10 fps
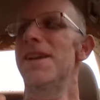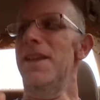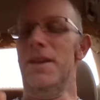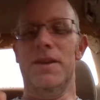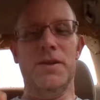
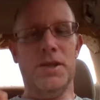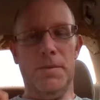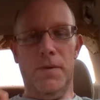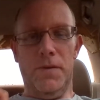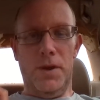like some
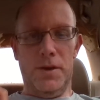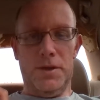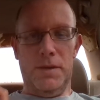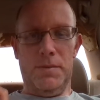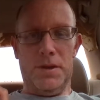of y'all
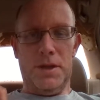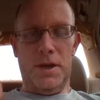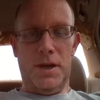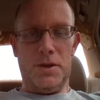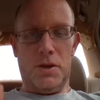seem to see
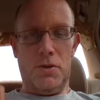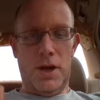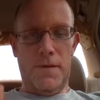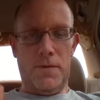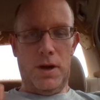it as a
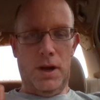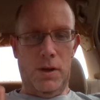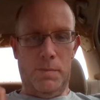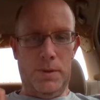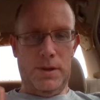cry for
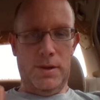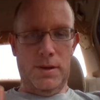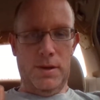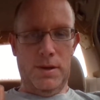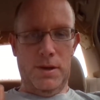help,
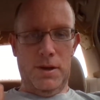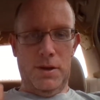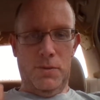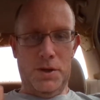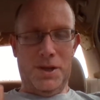
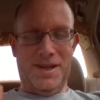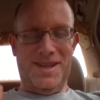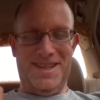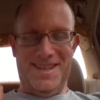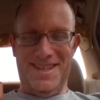which
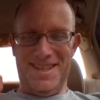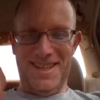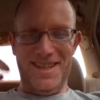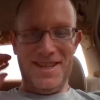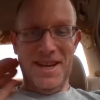
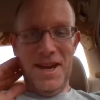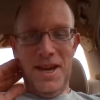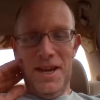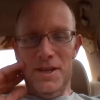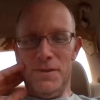is
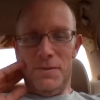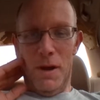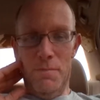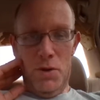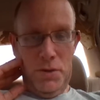
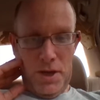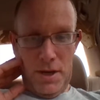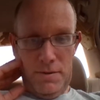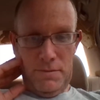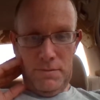
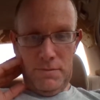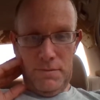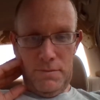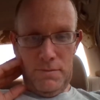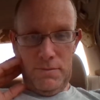amusing.
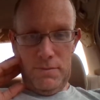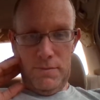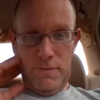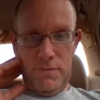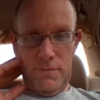
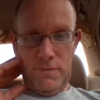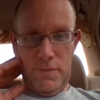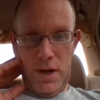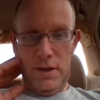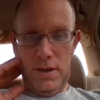
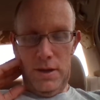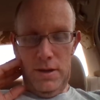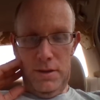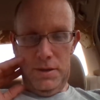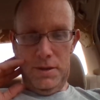Frankly, it
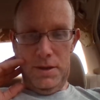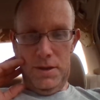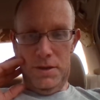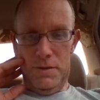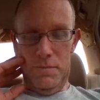
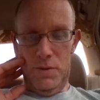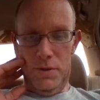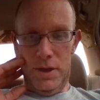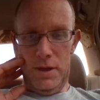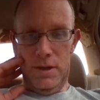is
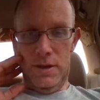amusing.